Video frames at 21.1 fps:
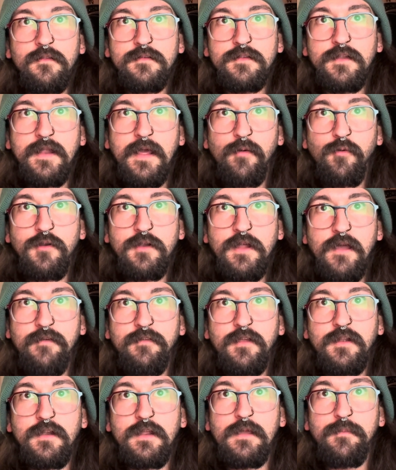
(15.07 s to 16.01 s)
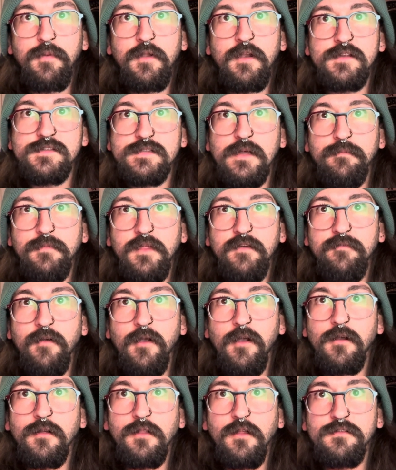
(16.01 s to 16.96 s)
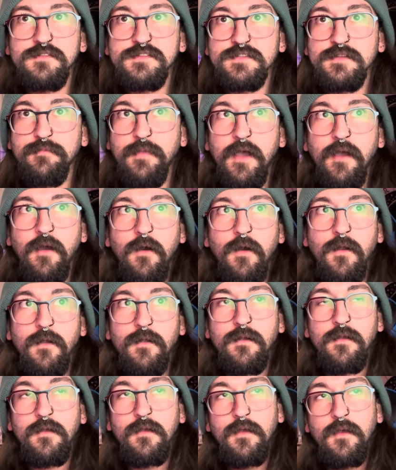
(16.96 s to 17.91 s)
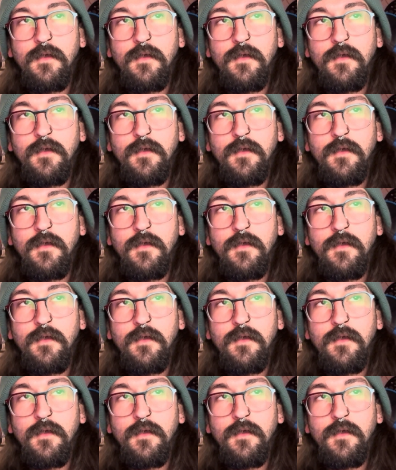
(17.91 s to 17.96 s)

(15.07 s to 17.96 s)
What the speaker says: Today we're diving deep into something very close to my heart,